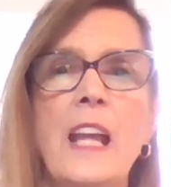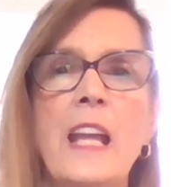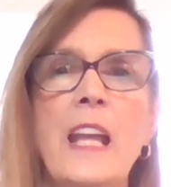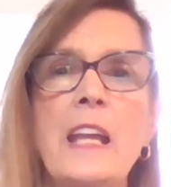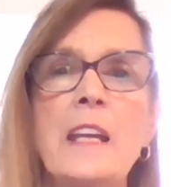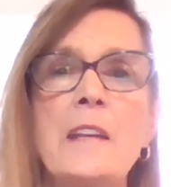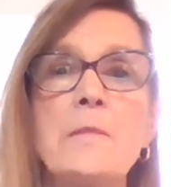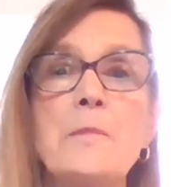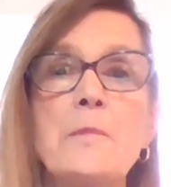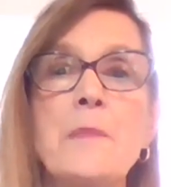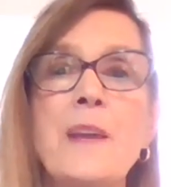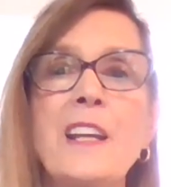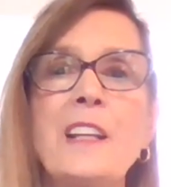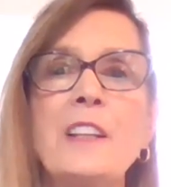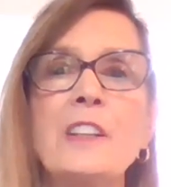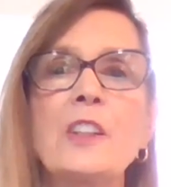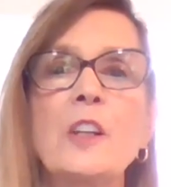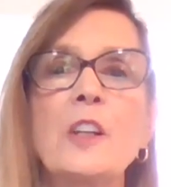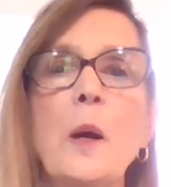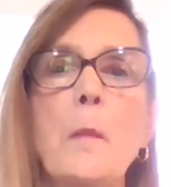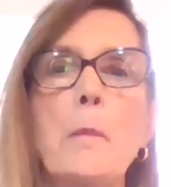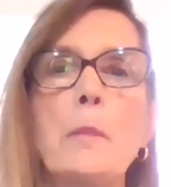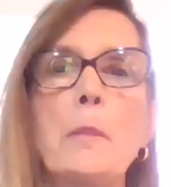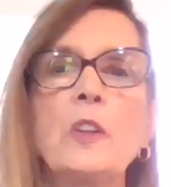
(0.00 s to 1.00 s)
It meant
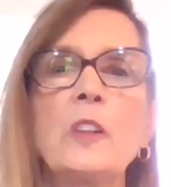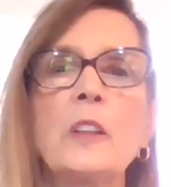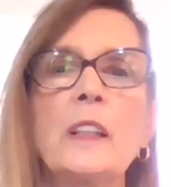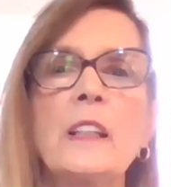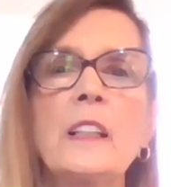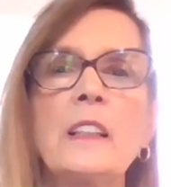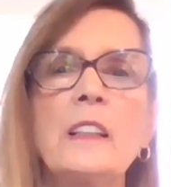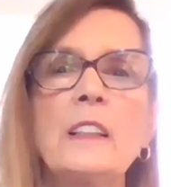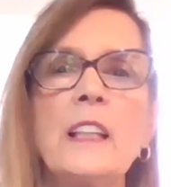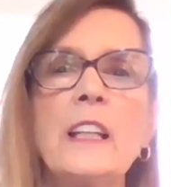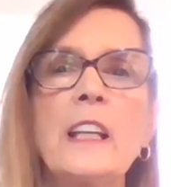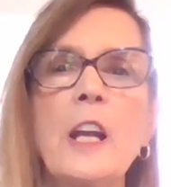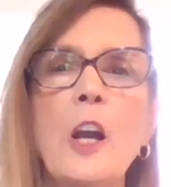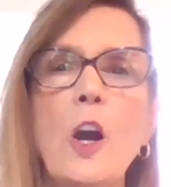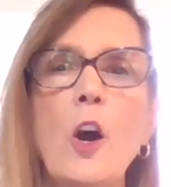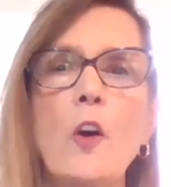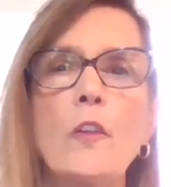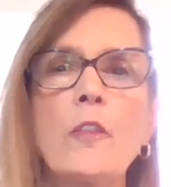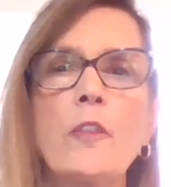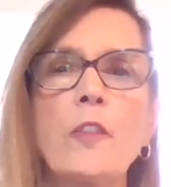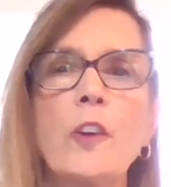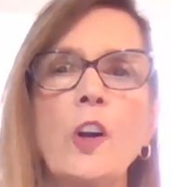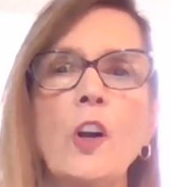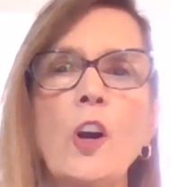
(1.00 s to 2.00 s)
completely
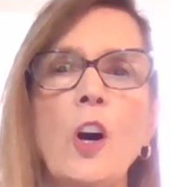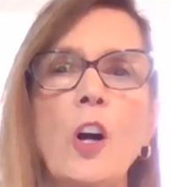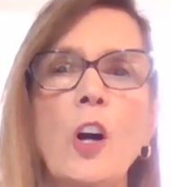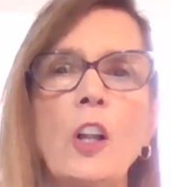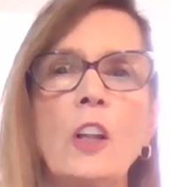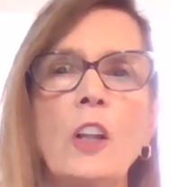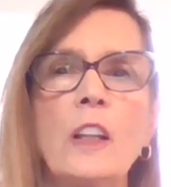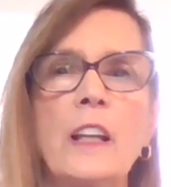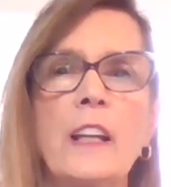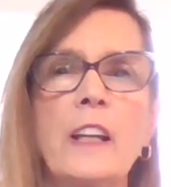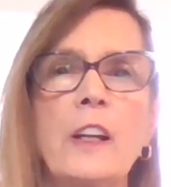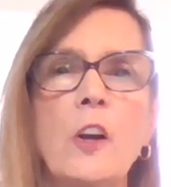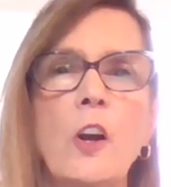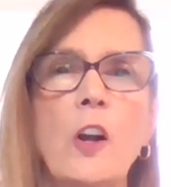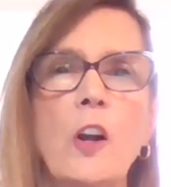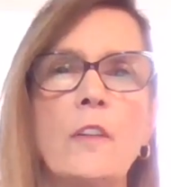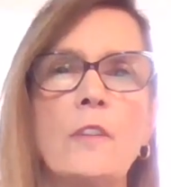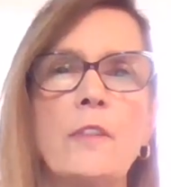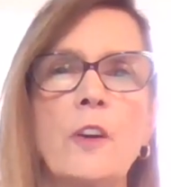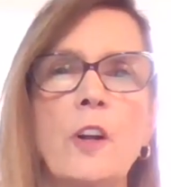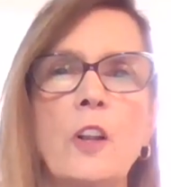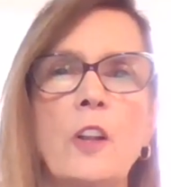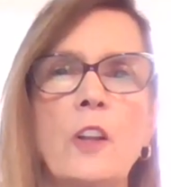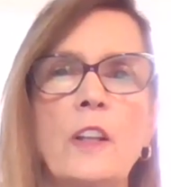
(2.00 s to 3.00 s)
overhauling our
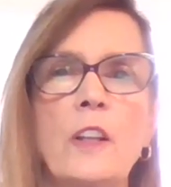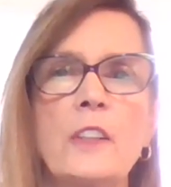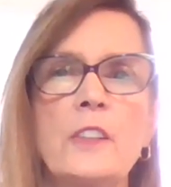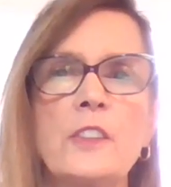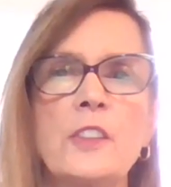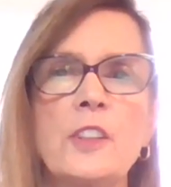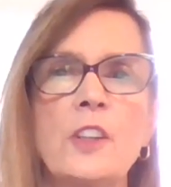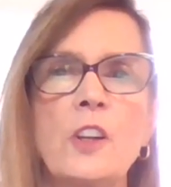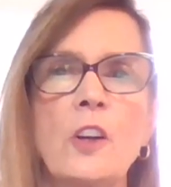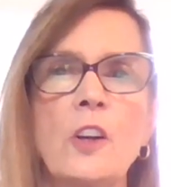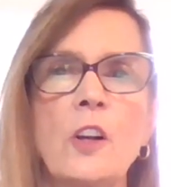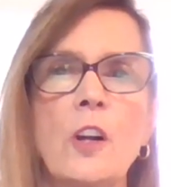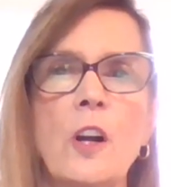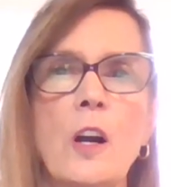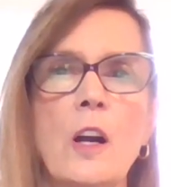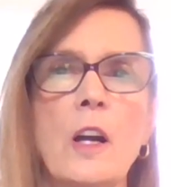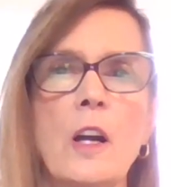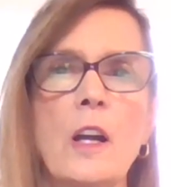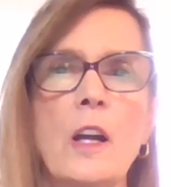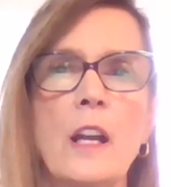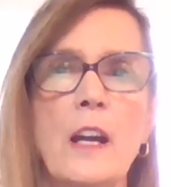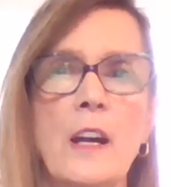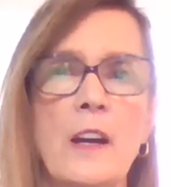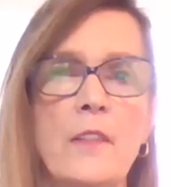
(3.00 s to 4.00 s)
volunteer
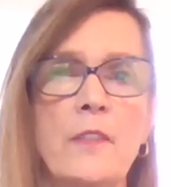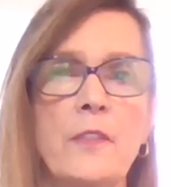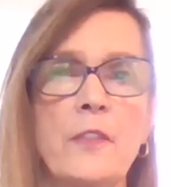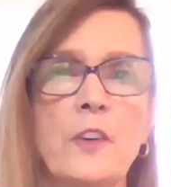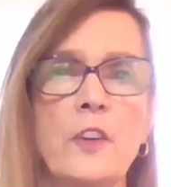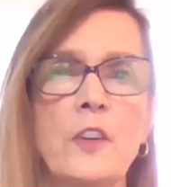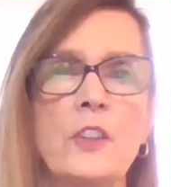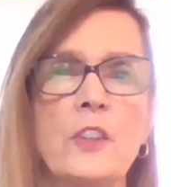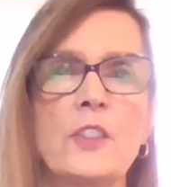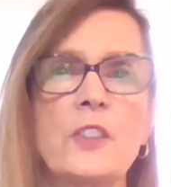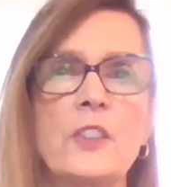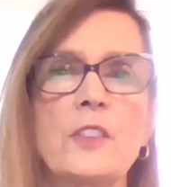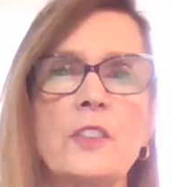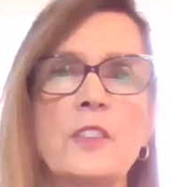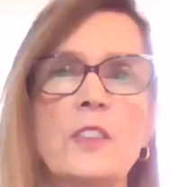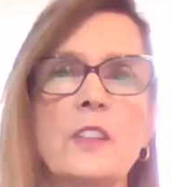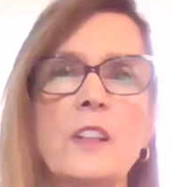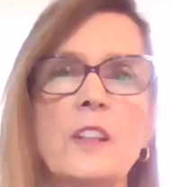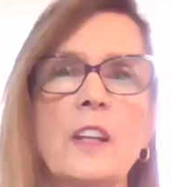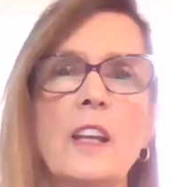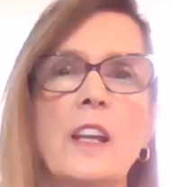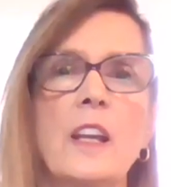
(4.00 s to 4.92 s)
efforts